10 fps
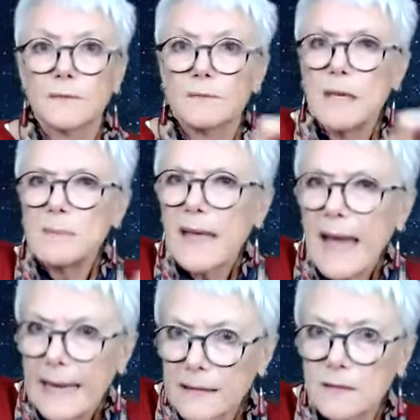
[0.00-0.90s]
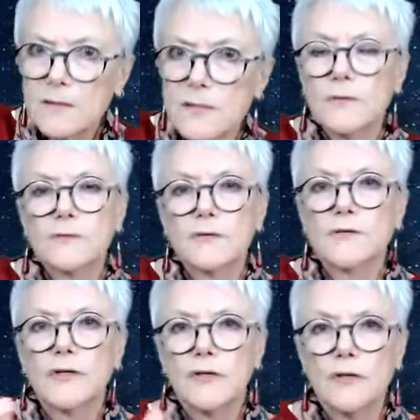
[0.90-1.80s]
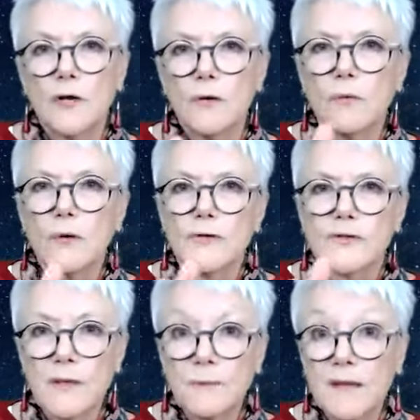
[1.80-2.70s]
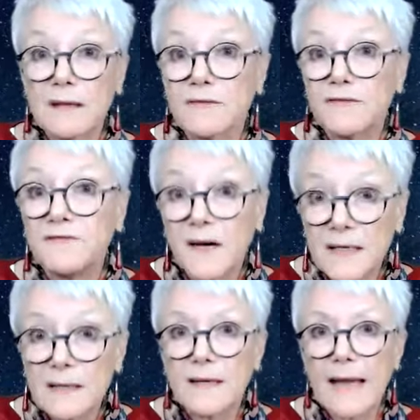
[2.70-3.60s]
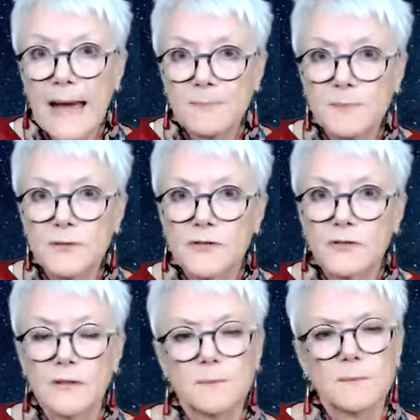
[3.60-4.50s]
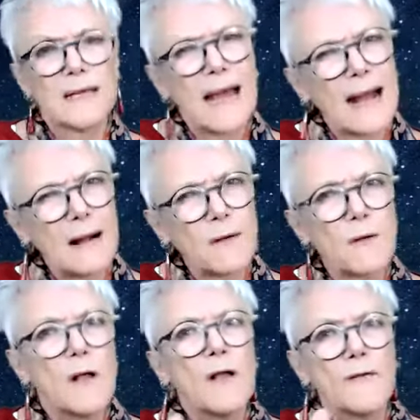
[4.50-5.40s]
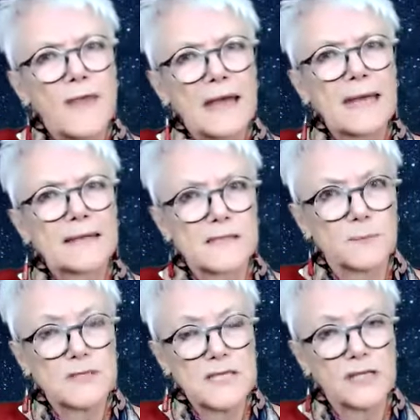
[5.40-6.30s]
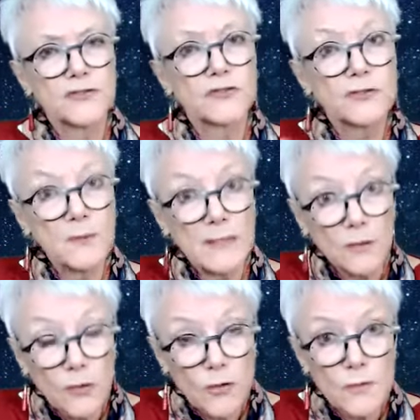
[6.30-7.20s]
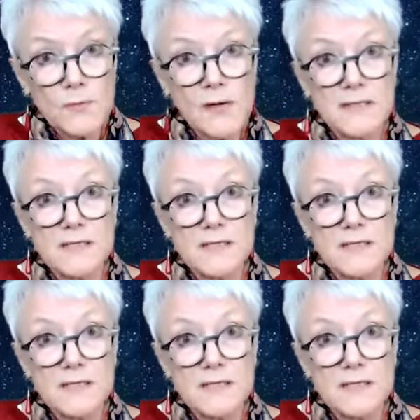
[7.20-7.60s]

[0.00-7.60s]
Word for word: maybe anecdotes, you know, something funny that happened to them and how that has the potential to be incorporated